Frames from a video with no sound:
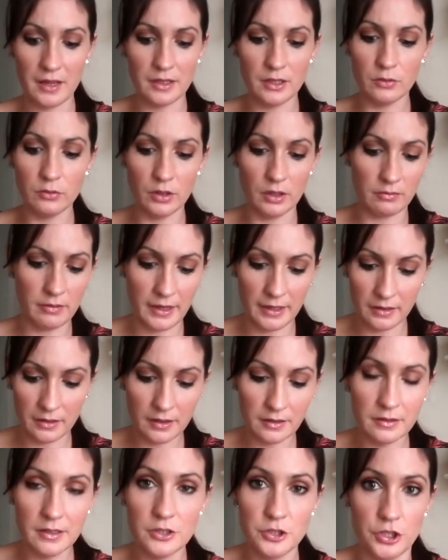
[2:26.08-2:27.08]
look like a
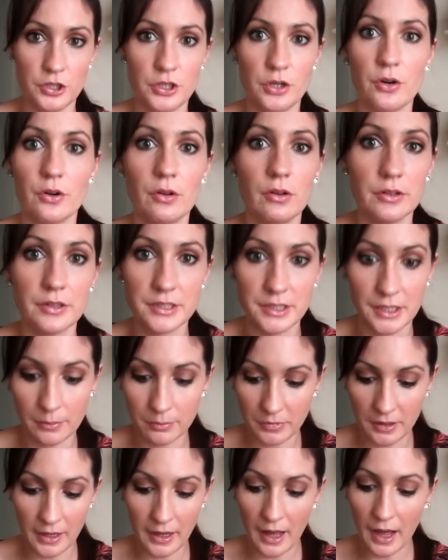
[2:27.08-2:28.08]
Ninja Turtle or
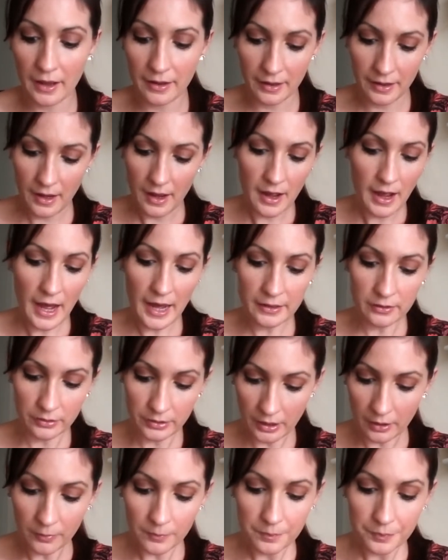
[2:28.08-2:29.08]
something. I don't
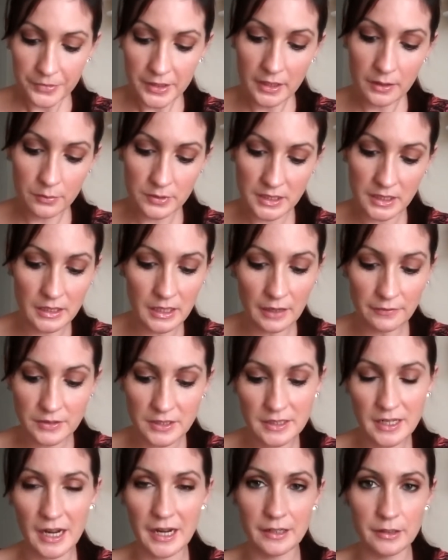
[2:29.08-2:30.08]
know. It was enough to
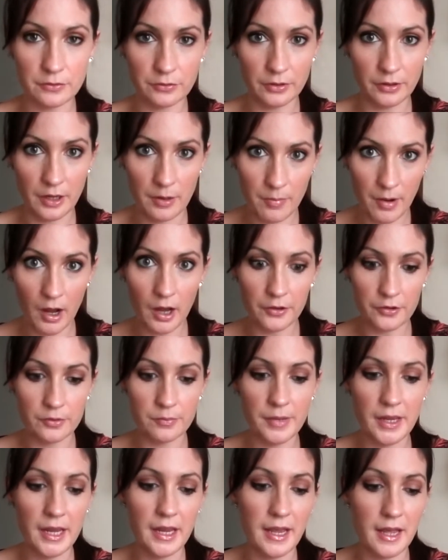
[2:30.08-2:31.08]
kind of really bother
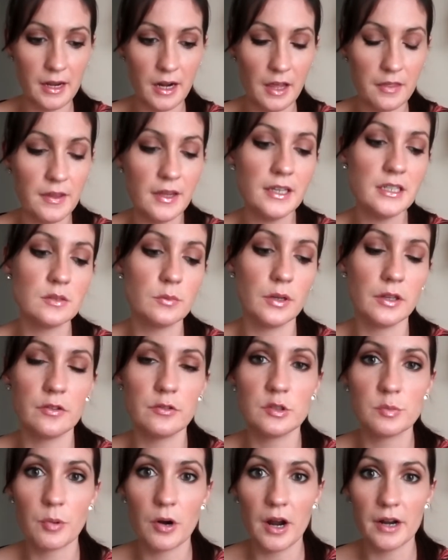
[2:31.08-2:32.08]
me, and I think it's one of
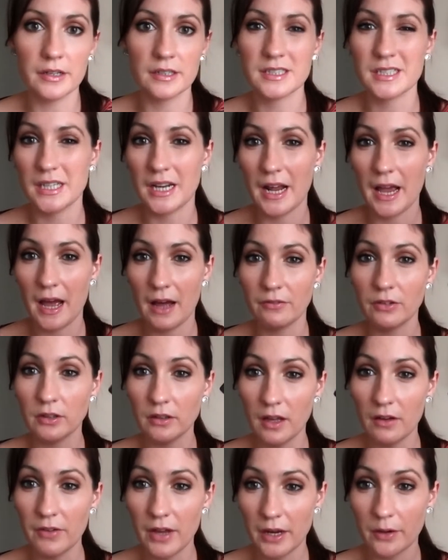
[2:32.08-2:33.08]
those products that I have a
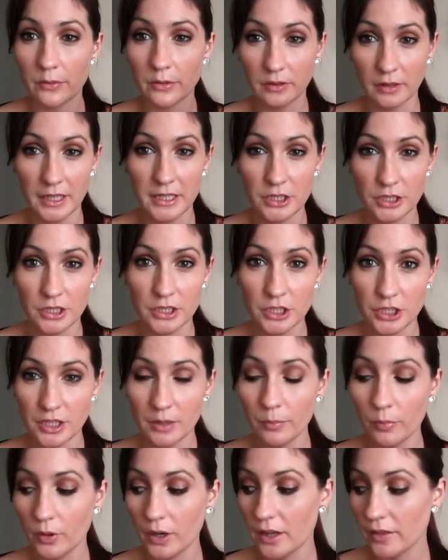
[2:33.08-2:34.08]
love-hate
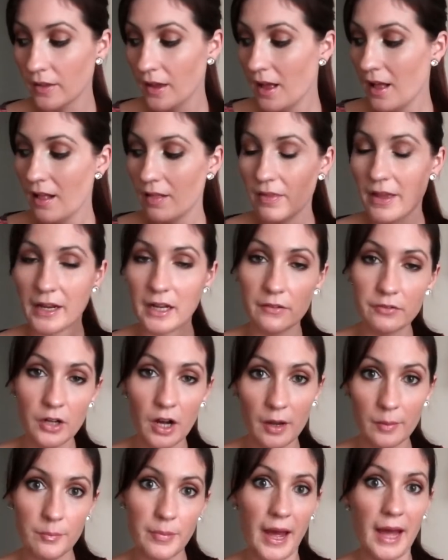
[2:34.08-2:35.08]
relationship with. Like I've
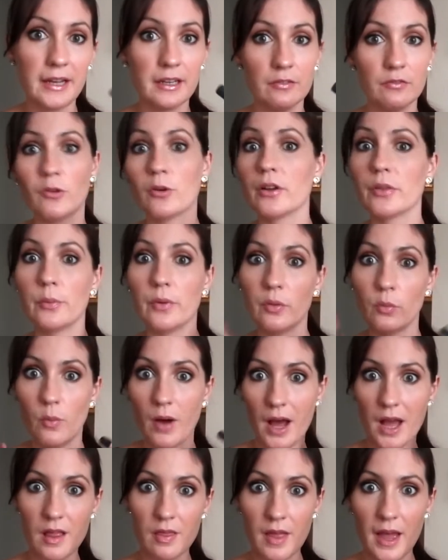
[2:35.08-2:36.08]
gone back and forth with
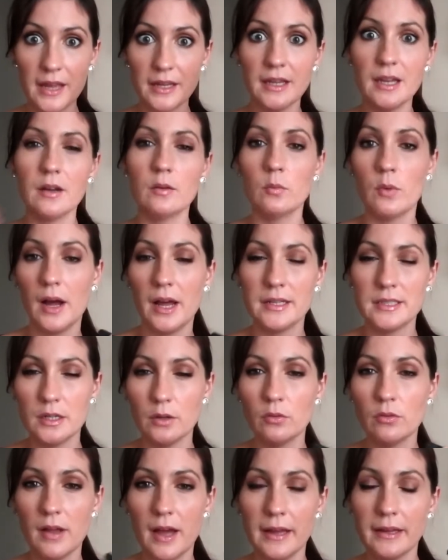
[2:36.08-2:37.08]
why I like it and why I
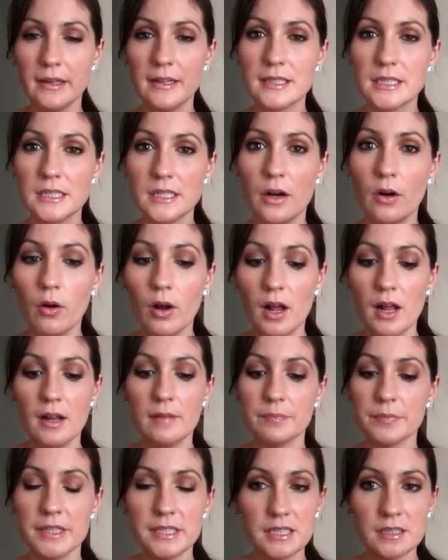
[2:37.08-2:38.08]
don't like it. So
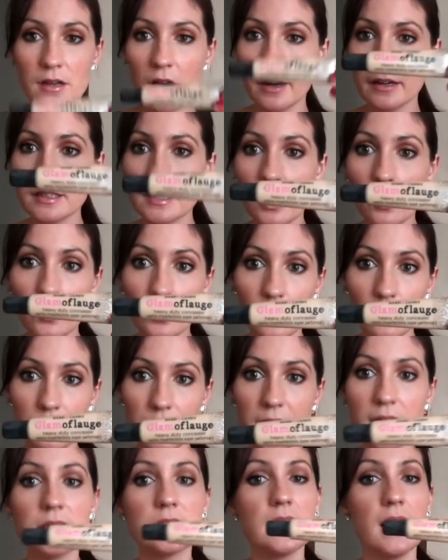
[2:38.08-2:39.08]
it's not a total
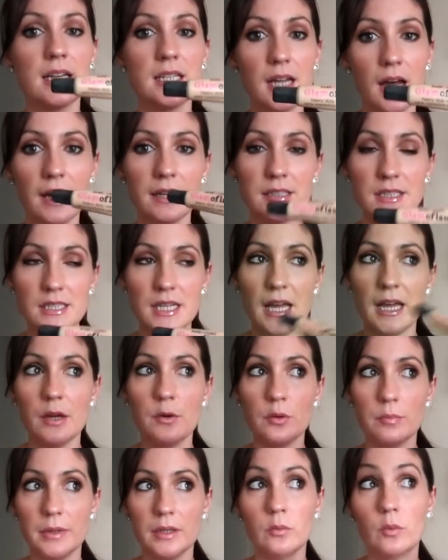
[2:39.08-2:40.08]
miss. I'd say it
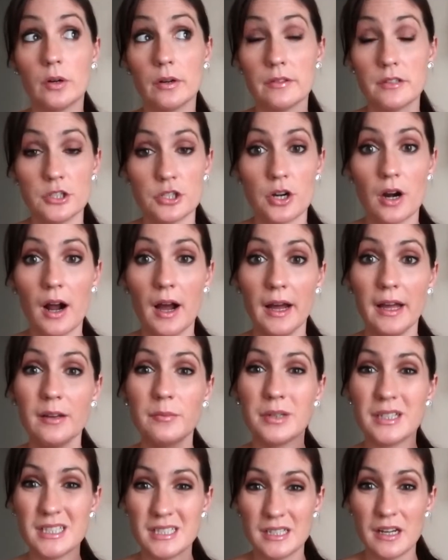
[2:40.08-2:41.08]
would be worth trying,
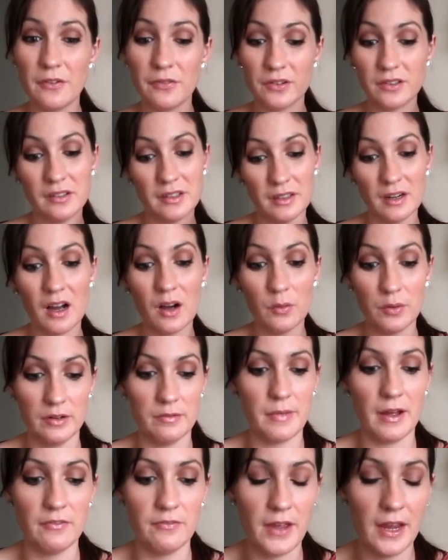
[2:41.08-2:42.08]
but it's definitely not one of
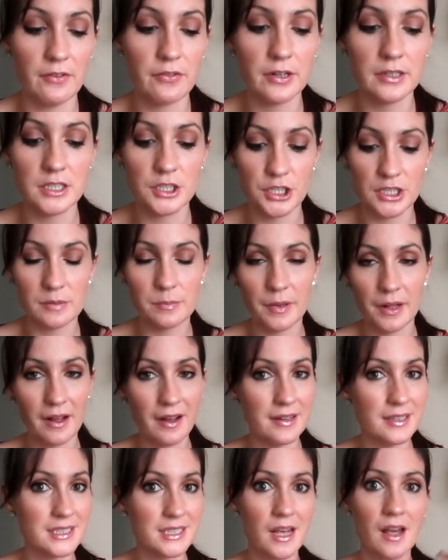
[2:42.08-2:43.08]
my favorites just
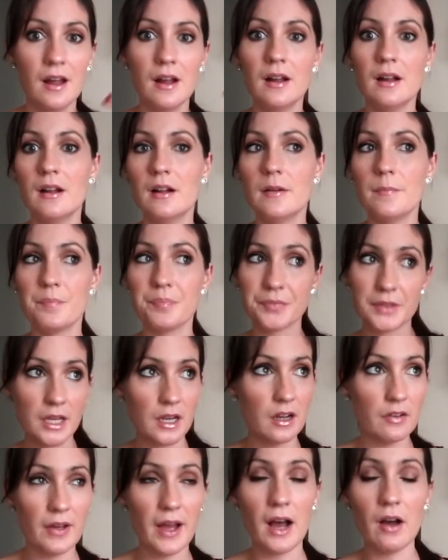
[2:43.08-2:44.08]
because
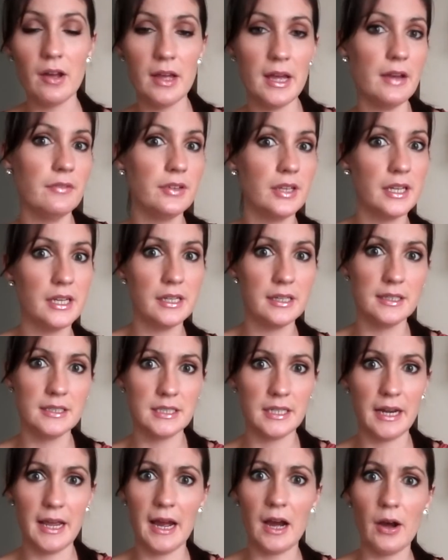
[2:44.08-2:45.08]
of how heavy it is
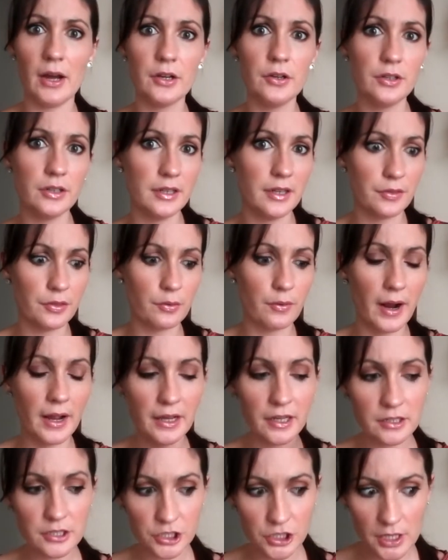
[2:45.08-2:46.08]
and how I couldn't get the right
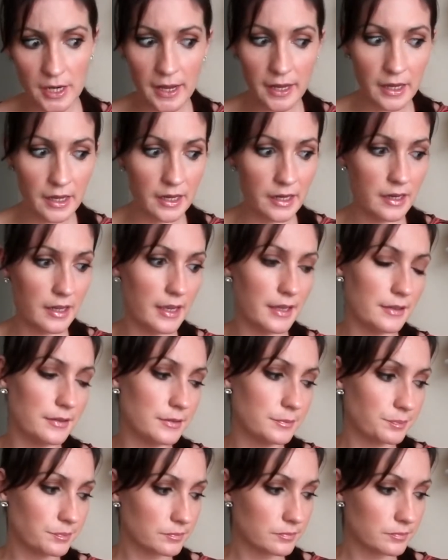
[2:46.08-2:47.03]
shade, and